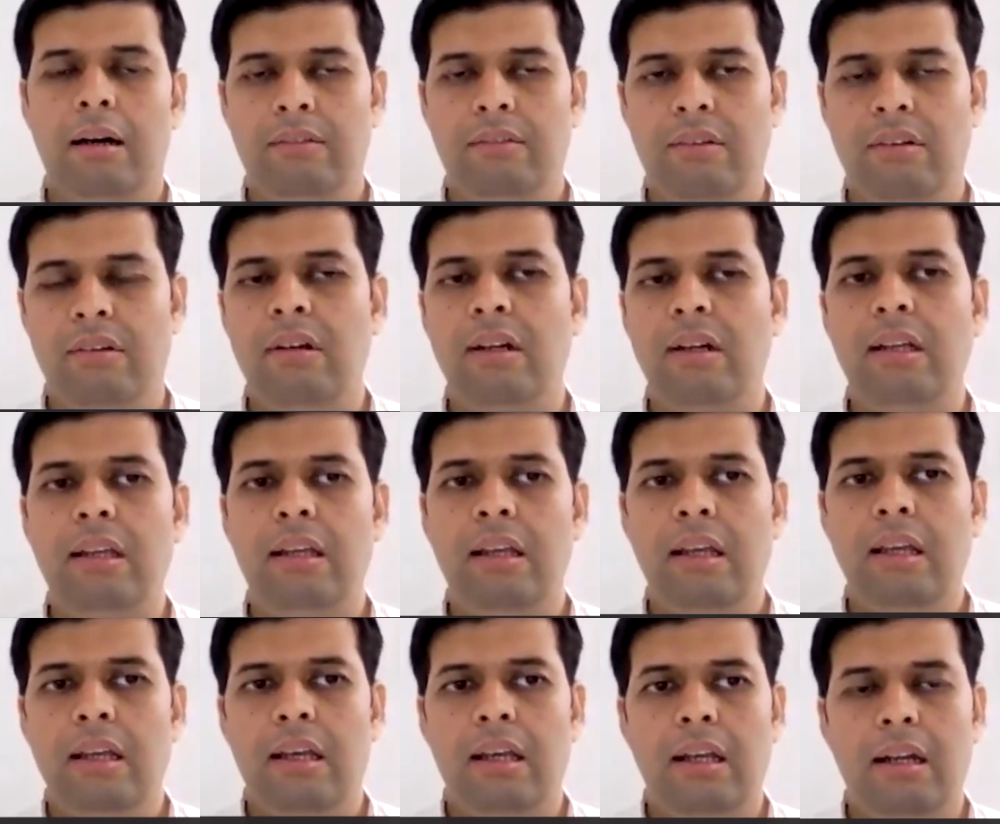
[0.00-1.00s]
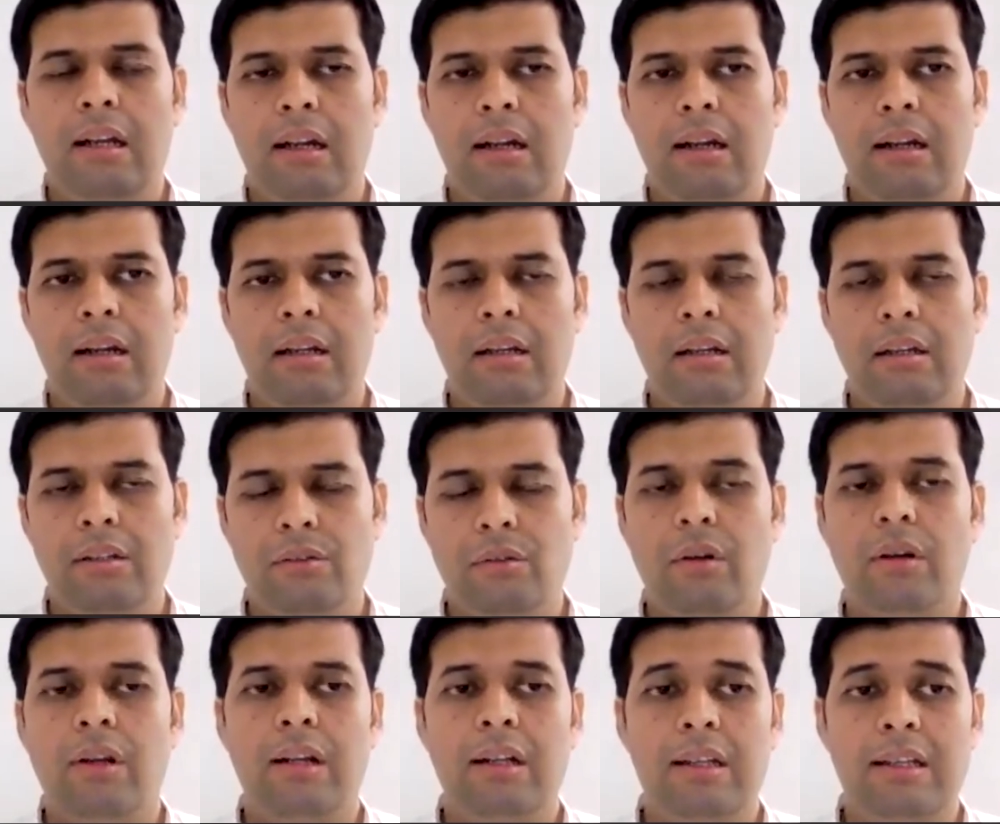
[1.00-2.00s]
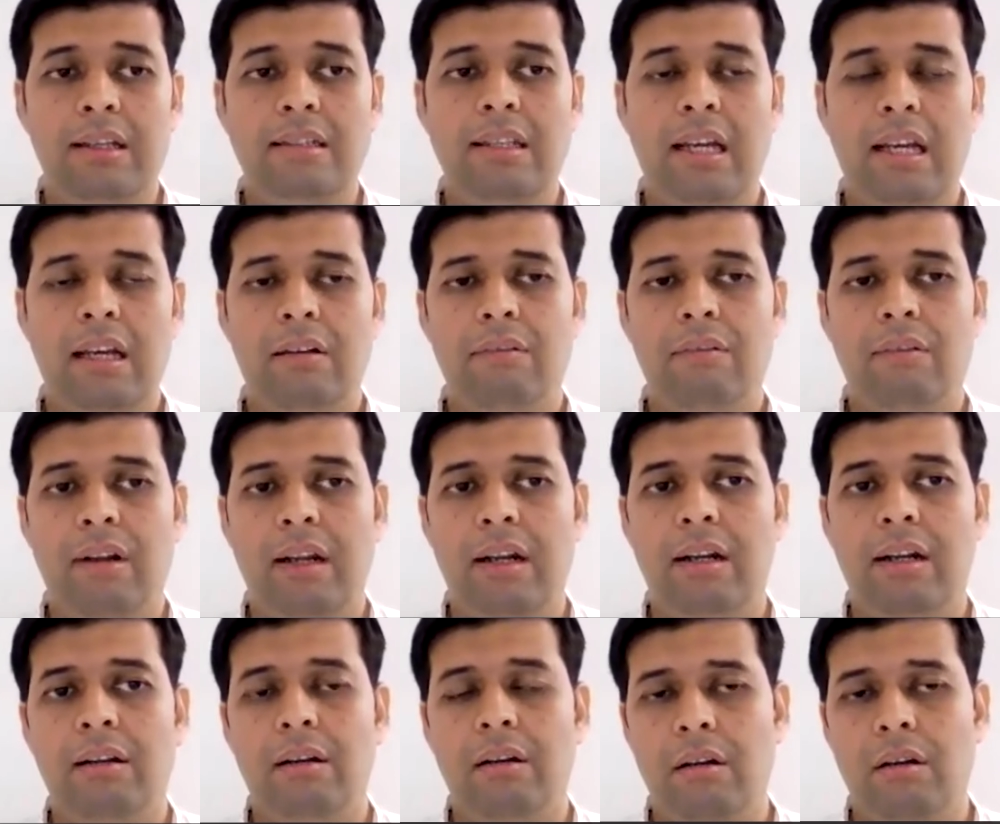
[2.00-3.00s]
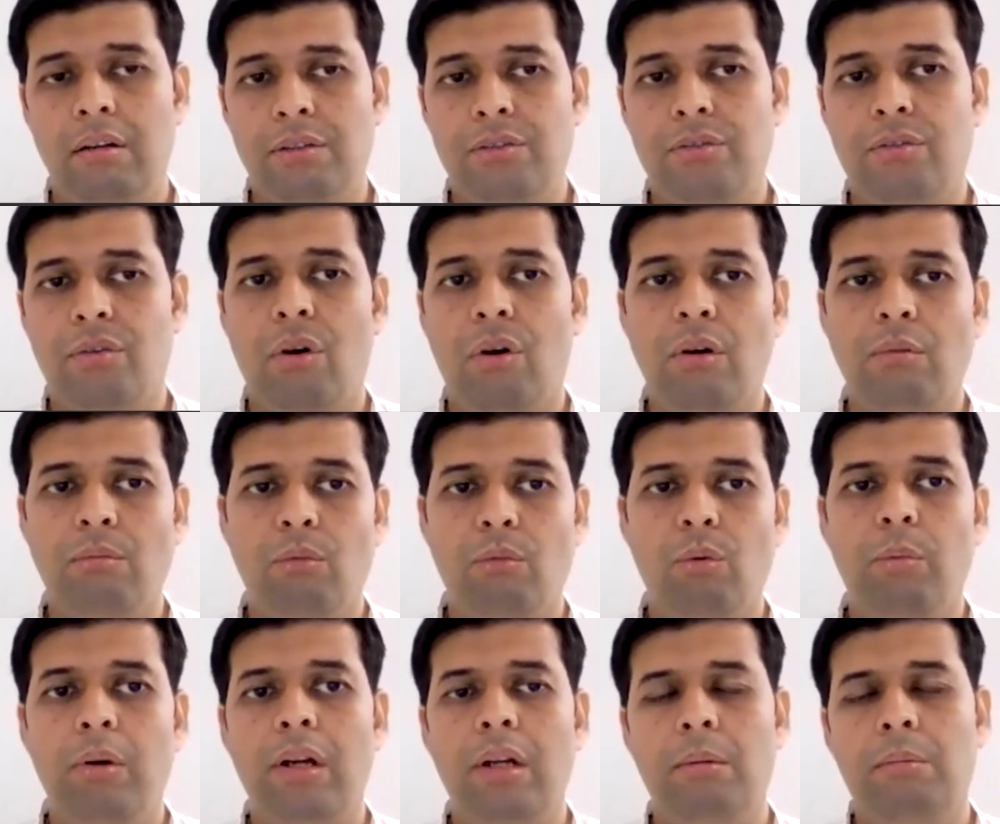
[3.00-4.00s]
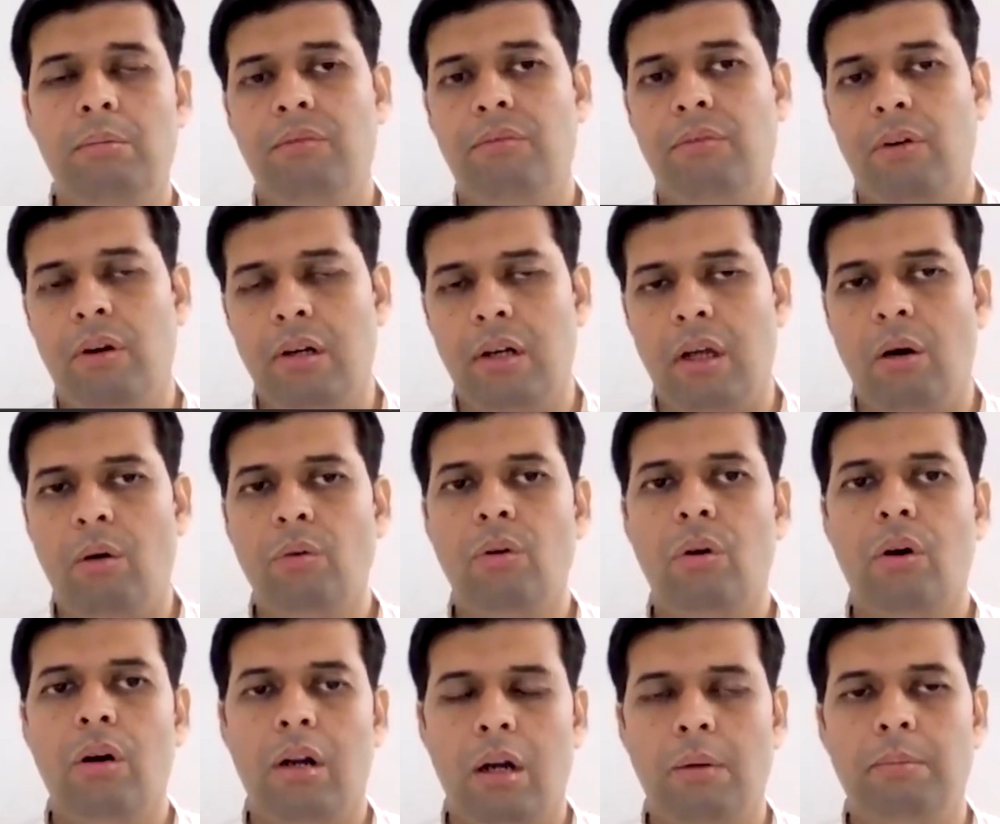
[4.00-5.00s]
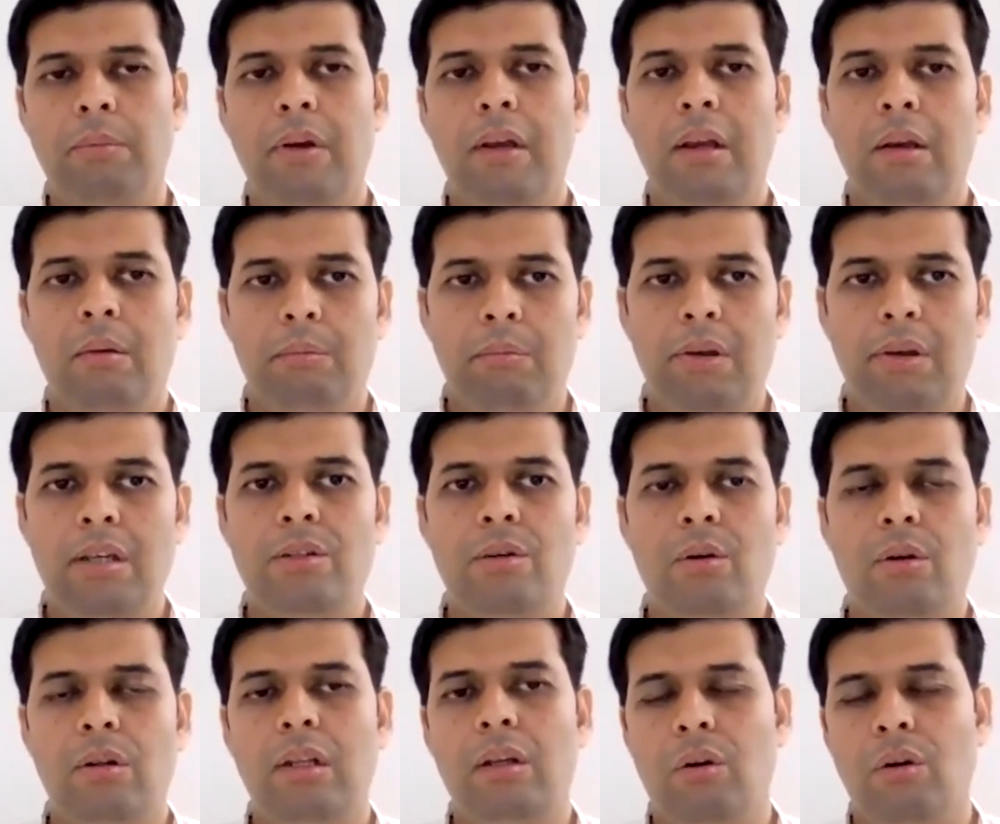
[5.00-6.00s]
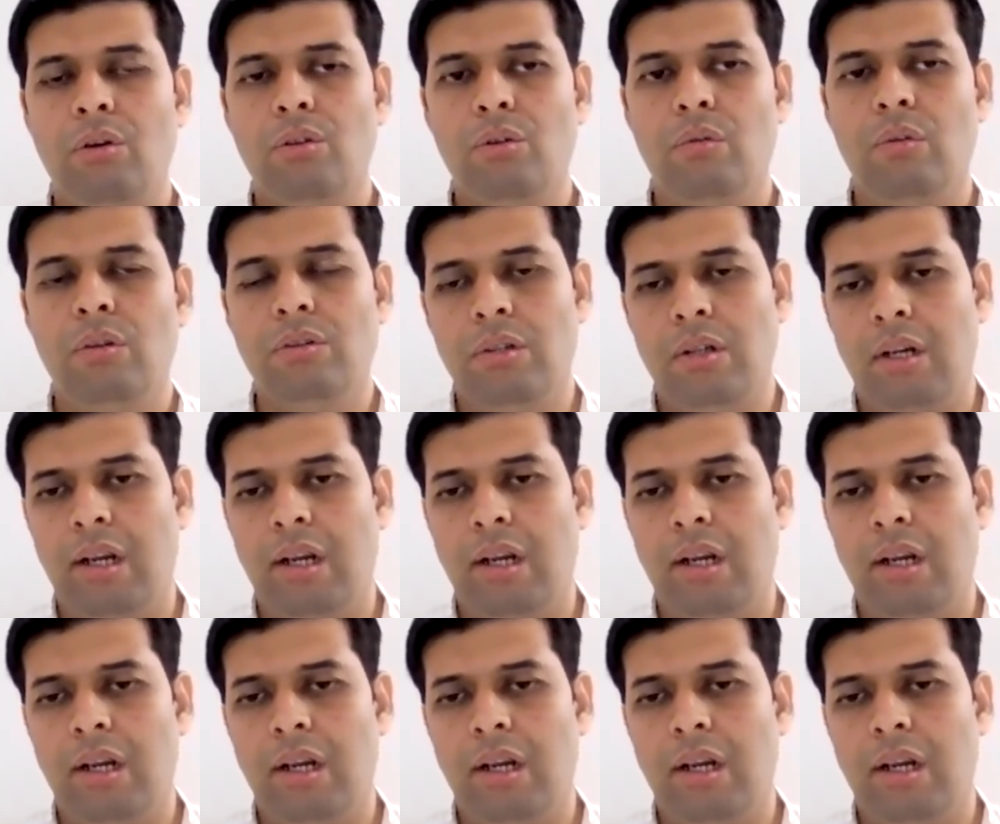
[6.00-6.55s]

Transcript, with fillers: generally in historical, these have lent strong momentum for down or up based on the crossovers.